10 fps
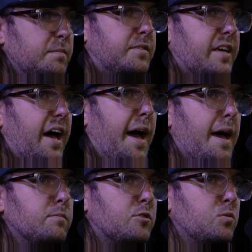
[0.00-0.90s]

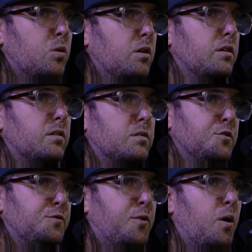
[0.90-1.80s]
Sometimes the
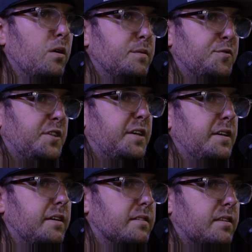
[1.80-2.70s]
world is full of
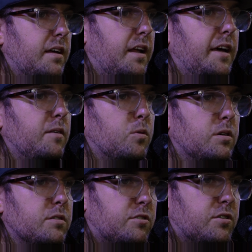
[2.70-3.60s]
things that
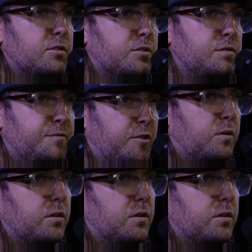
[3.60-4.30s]
ain't worth searching